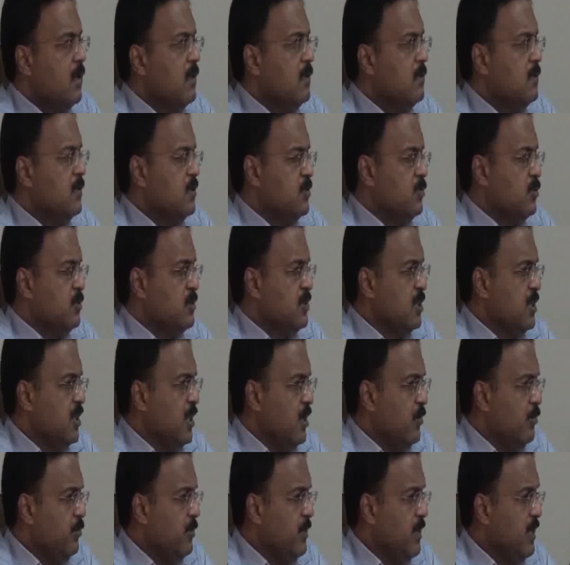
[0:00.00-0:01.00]
This was the
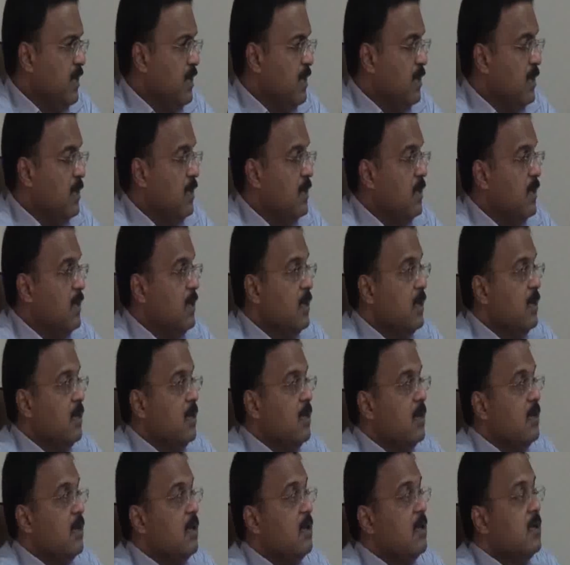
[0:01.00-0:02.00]
company.
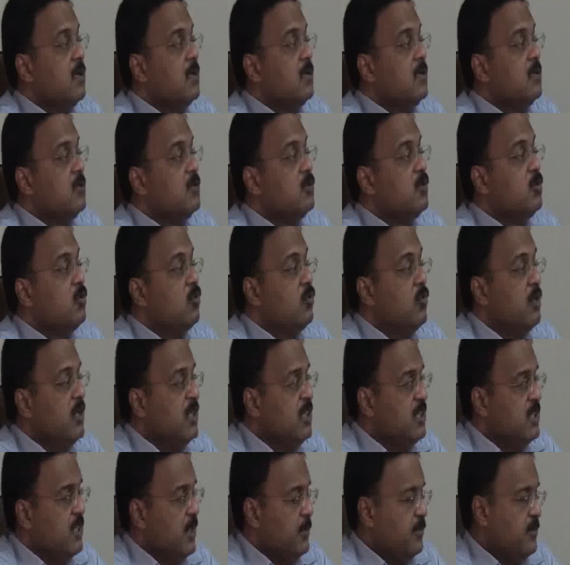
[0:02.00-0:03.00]
Through
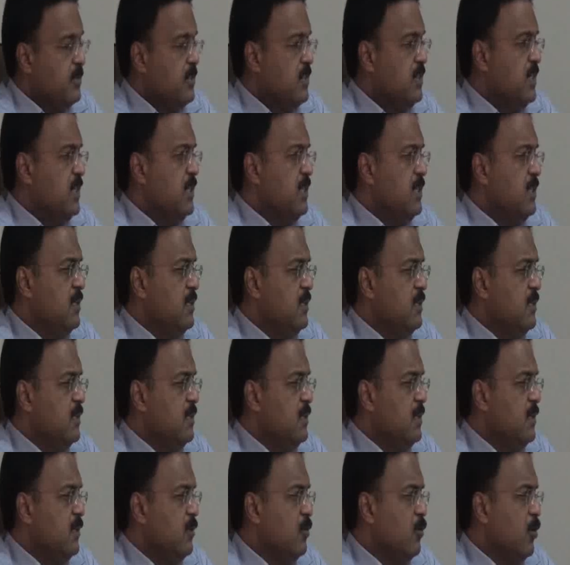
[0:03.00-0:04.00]
its subsidiary
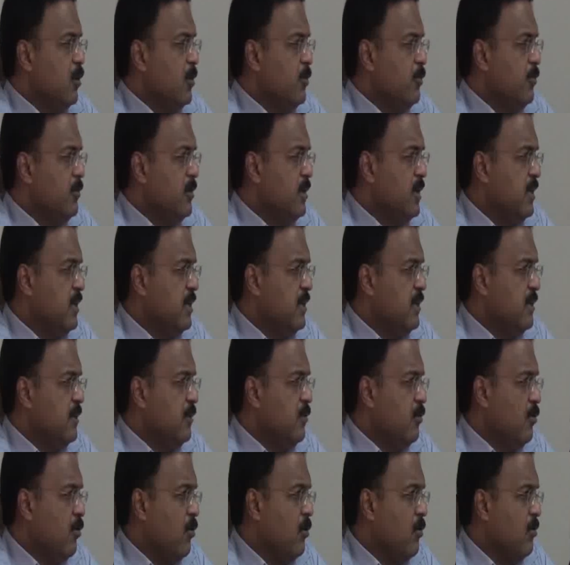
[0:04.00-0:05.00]
incorporated in
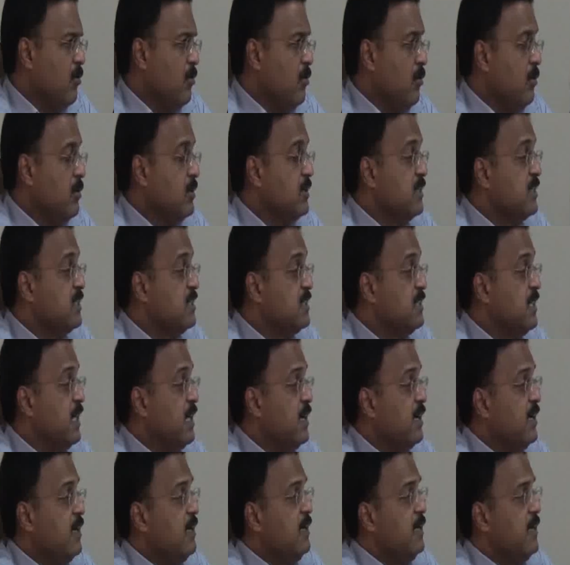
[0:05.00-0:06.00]
Hong Kong,
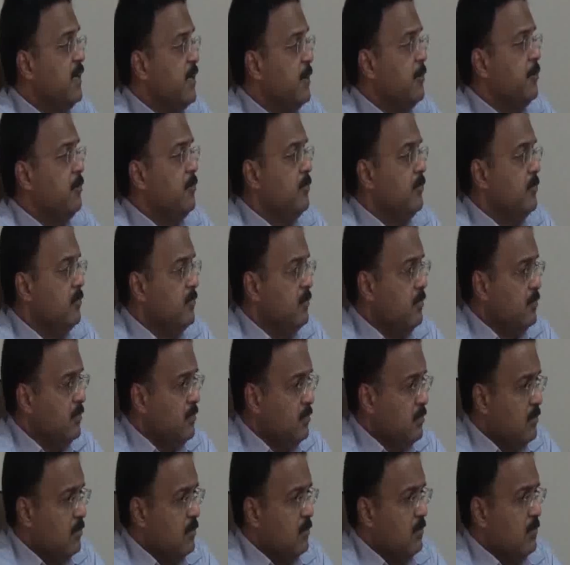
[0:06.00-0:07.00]
Serendip
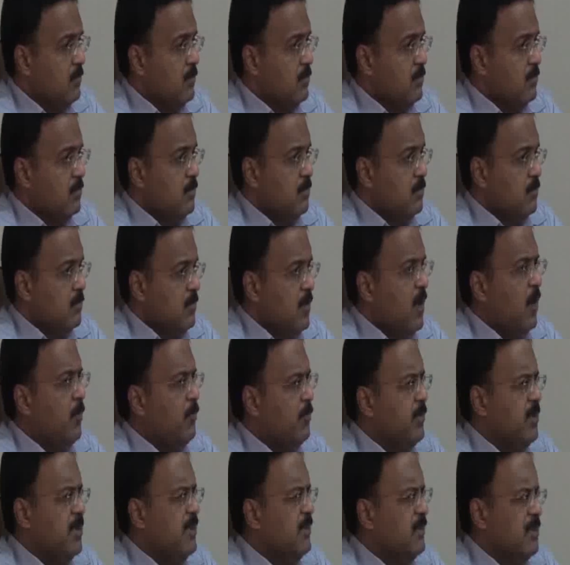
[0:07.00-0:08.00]

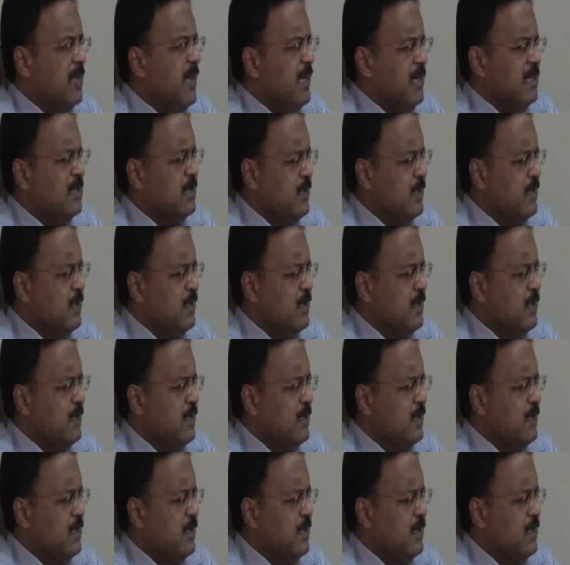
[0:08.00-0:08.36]
company, that is